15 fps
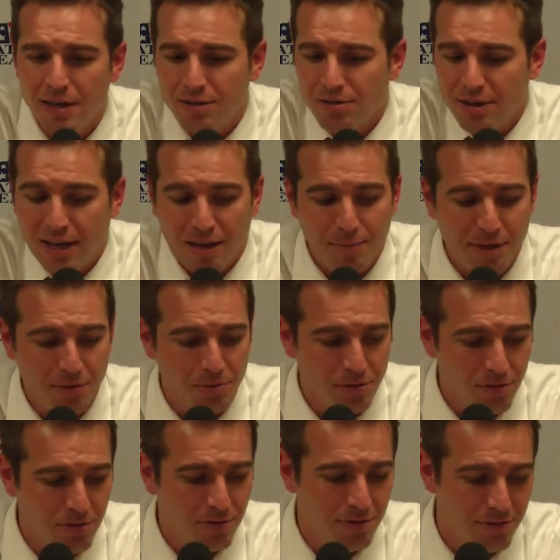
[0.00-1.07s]
So yeah, I mean, it
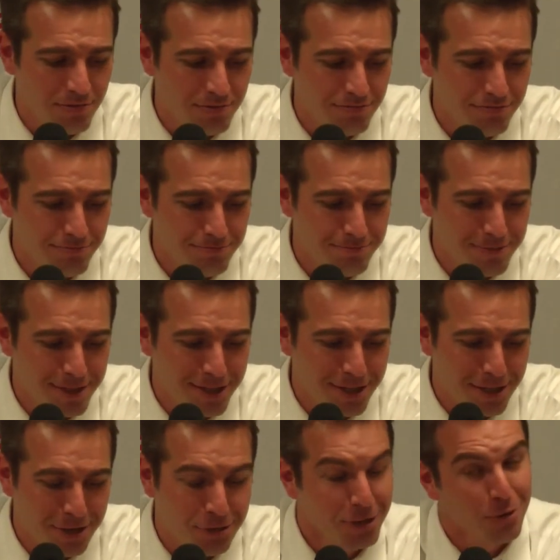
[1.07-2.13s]
was.
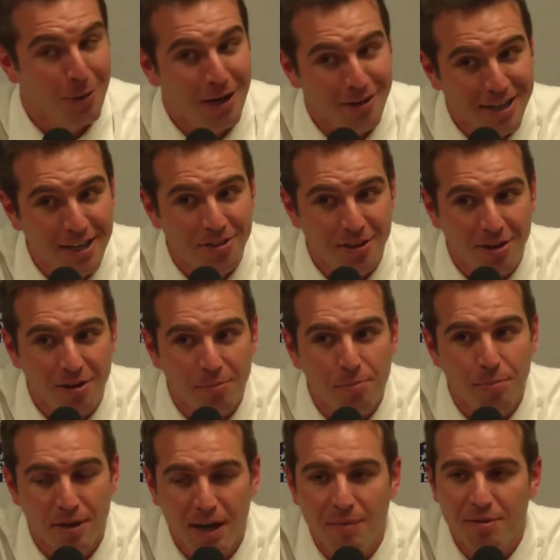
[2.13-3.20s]
It, it took a while to get there,
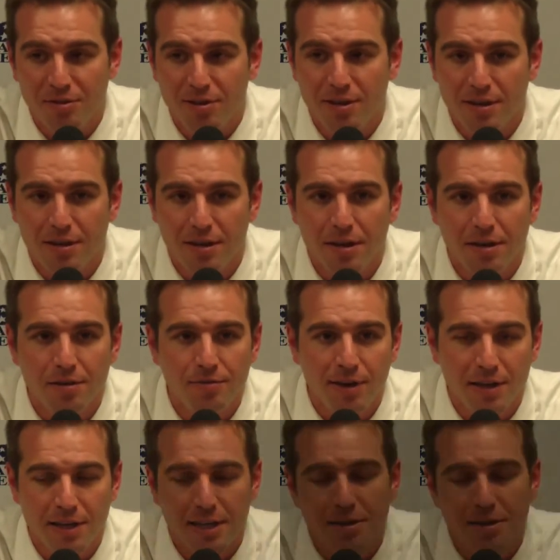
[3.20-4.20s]
but obviously it, it did finally